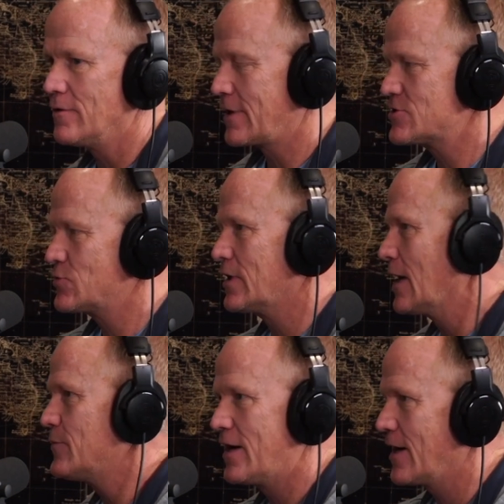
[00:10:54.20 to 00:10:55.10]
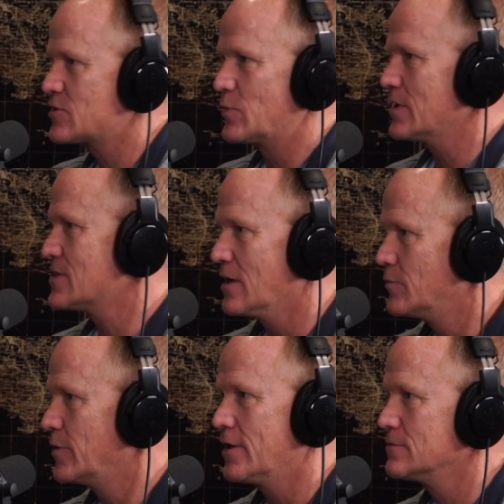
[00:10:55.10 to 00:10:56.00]
Well, guess what? I'm not an expert at selling
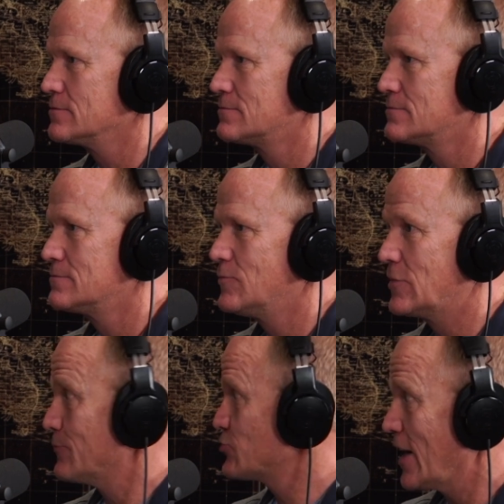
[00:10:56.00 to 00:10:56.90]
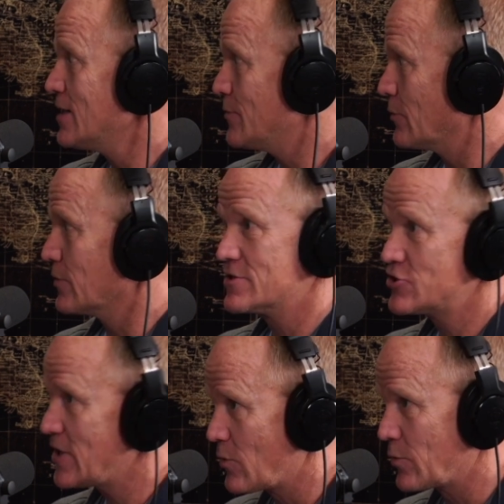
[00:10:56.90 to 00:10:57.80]
beer, but I'm trying to be one as a
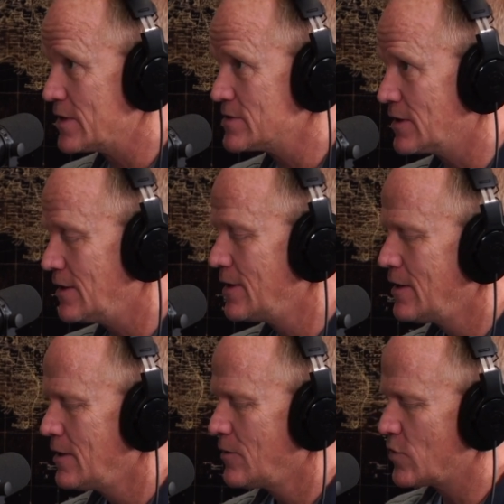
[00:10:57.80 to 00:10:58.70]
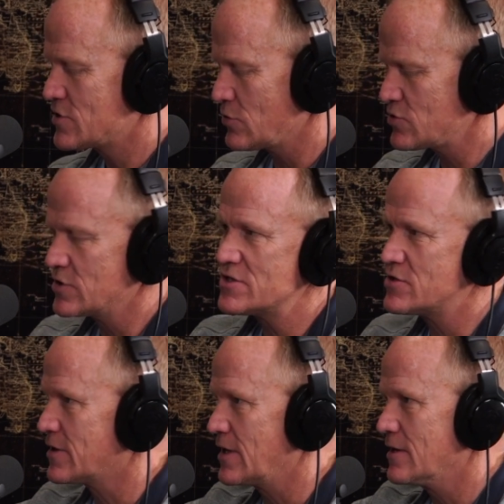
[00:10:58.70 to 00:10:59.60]
chamber president. With social
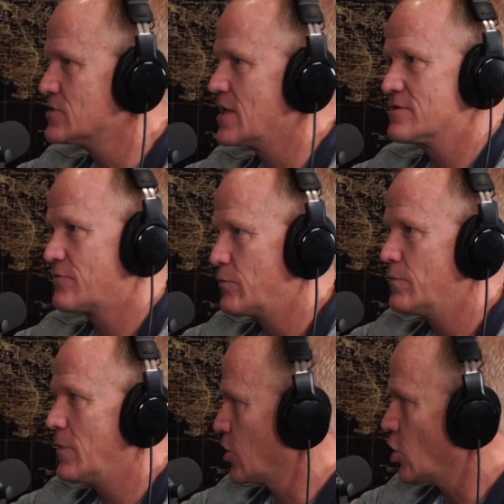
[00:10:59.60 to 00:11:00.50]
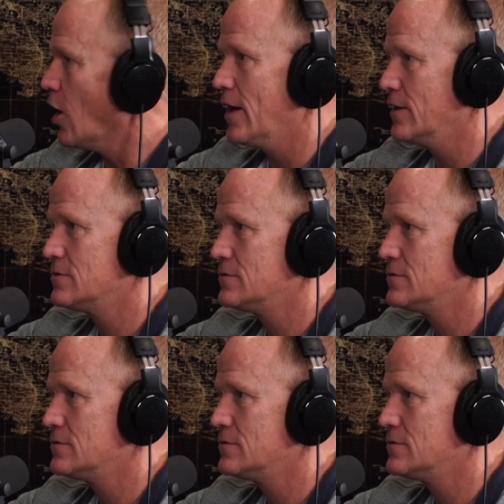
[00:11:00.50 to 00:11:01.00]
districting, those days are gone.